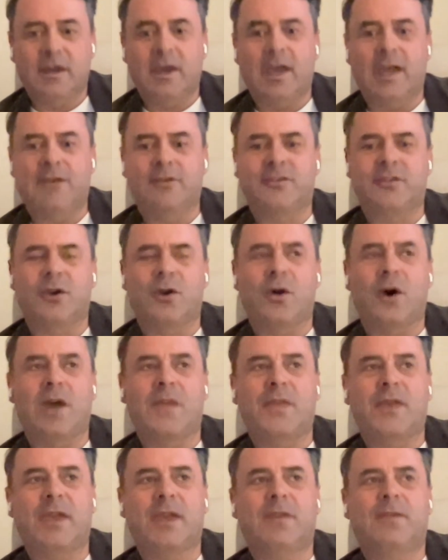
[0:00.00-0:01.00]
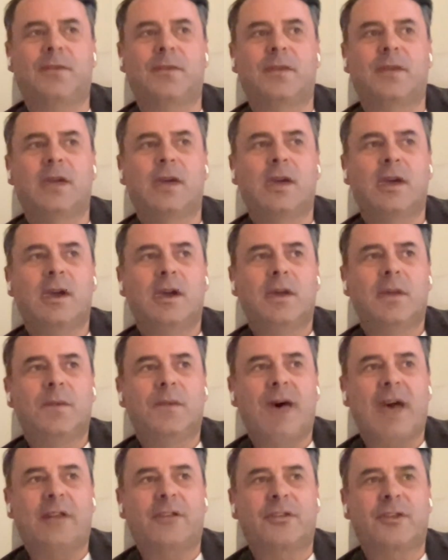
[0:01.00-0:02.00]
And so I think
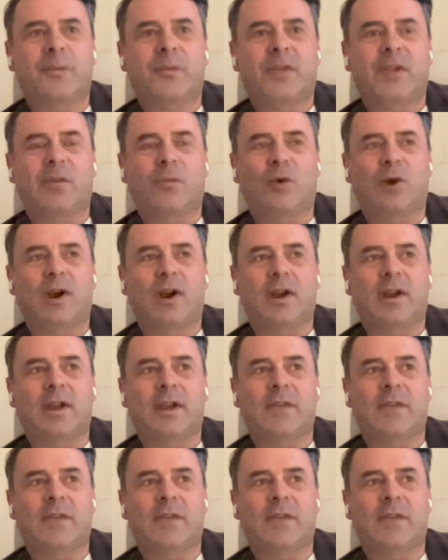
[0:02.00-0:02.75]
that's something where